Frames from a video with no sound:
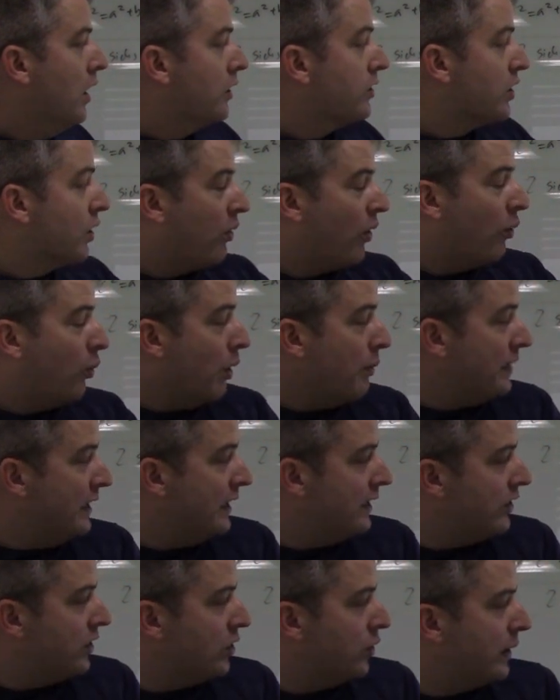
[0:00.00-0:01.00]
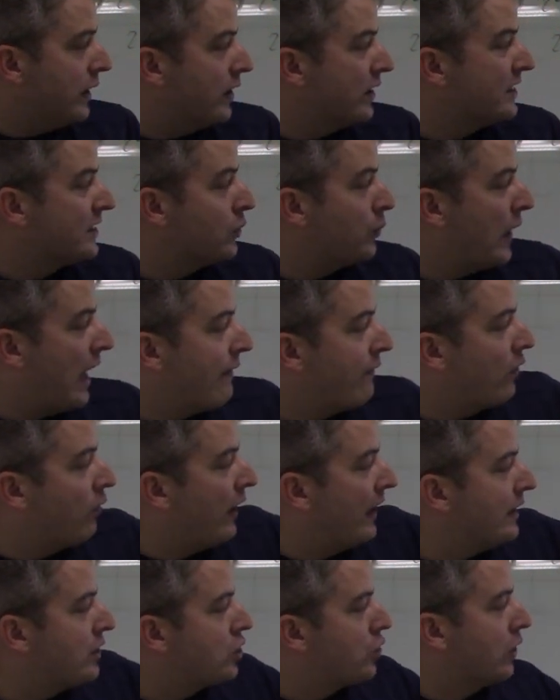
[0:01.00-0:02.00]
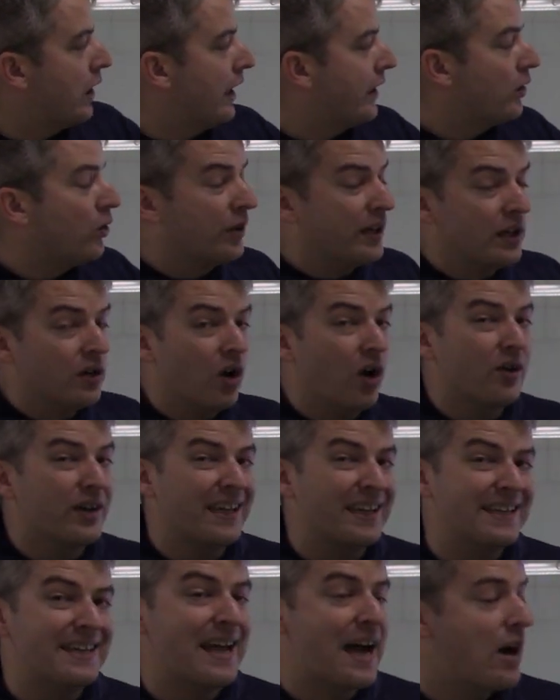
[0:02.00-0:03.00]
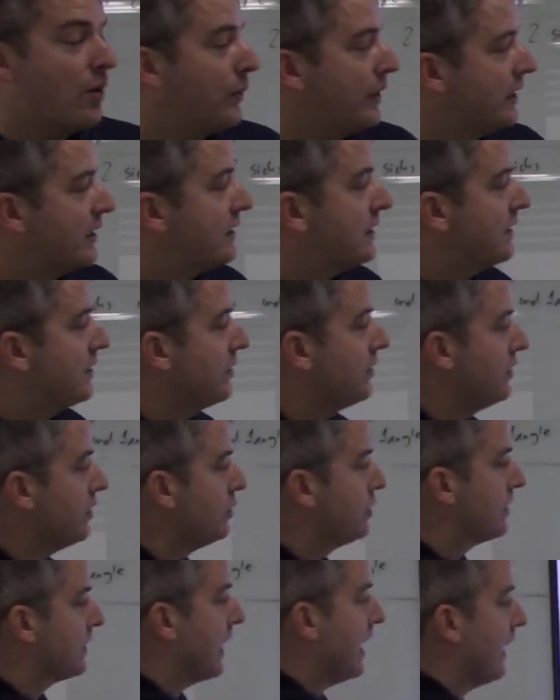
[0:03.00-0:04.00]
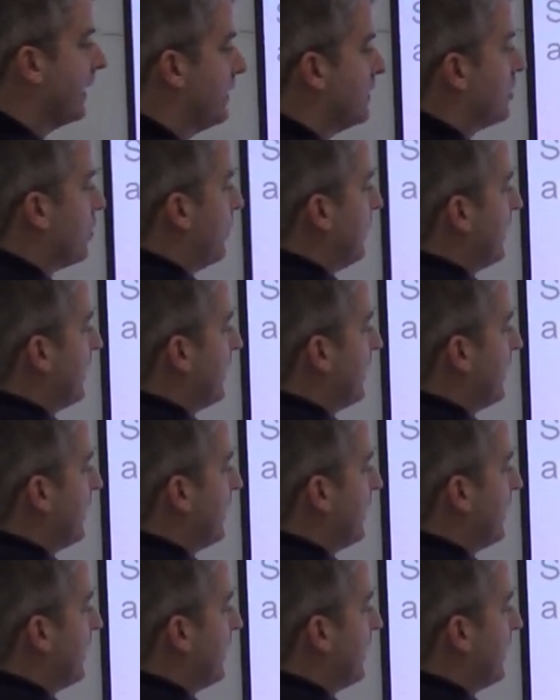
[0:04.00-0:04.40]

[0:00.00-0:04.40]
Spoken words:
So what we need to do here is we have a right triangle here. Okay, now we can still do sine. So